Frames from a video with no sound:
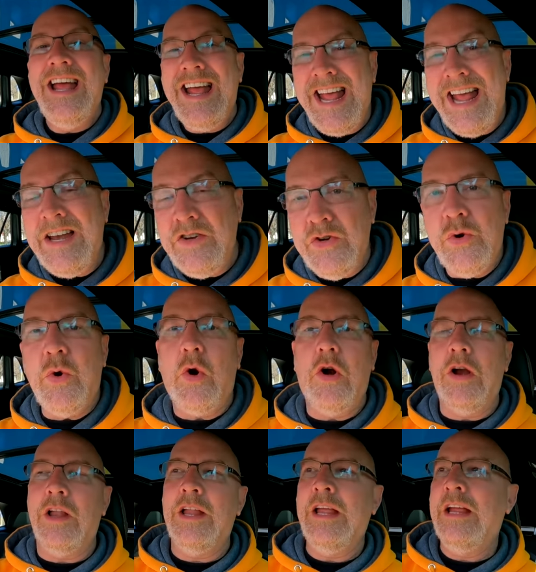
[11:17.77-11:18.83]
in New
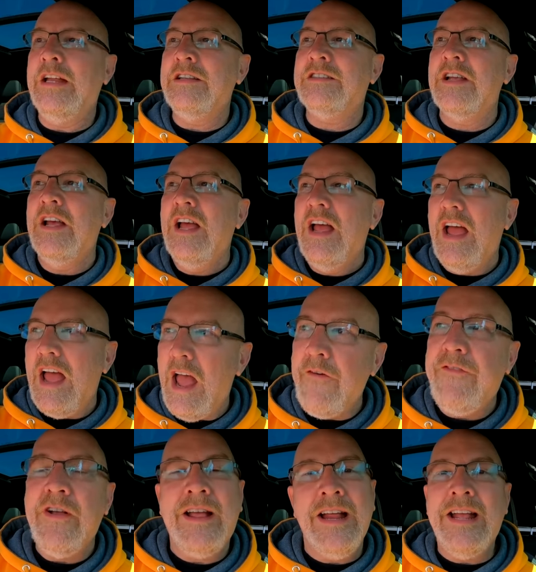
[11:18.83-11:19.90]
Orleans.
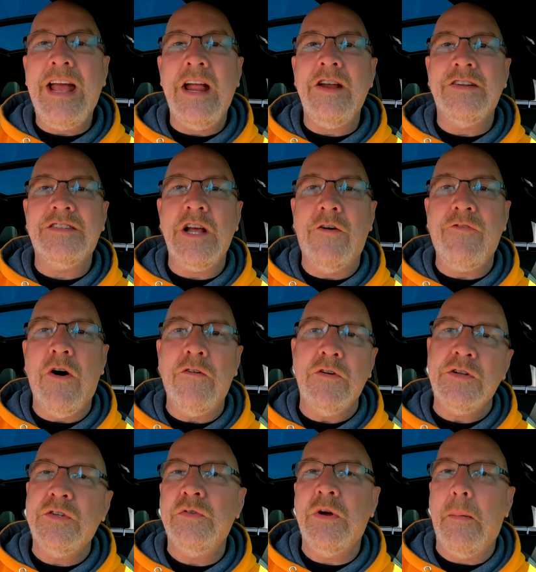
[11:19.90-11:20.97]
If you can get yourself over
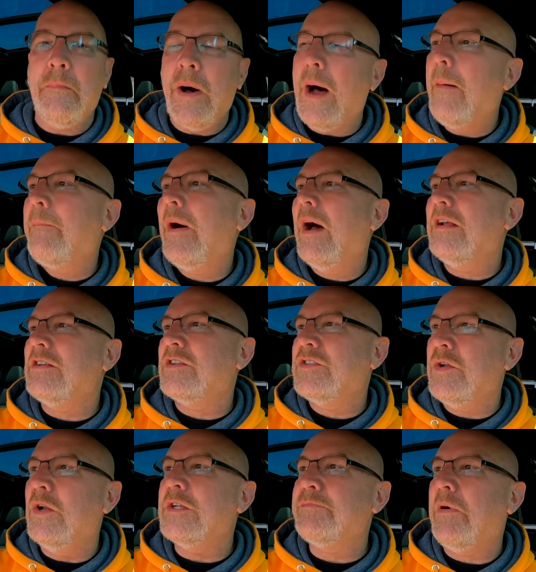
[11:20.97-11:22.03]
to a Popeyes as
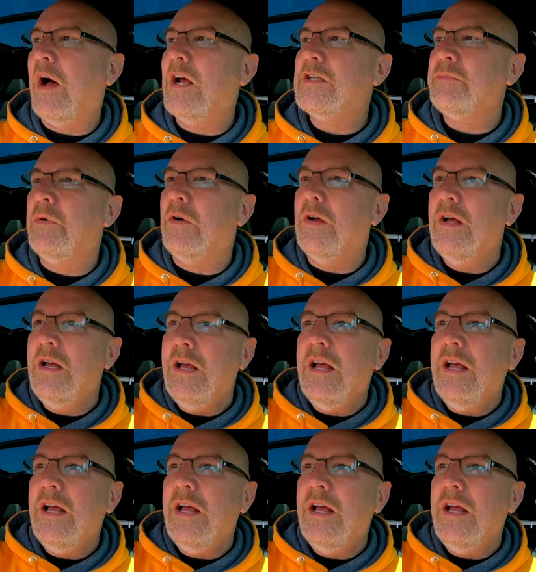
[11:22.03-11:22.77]
soon as possible,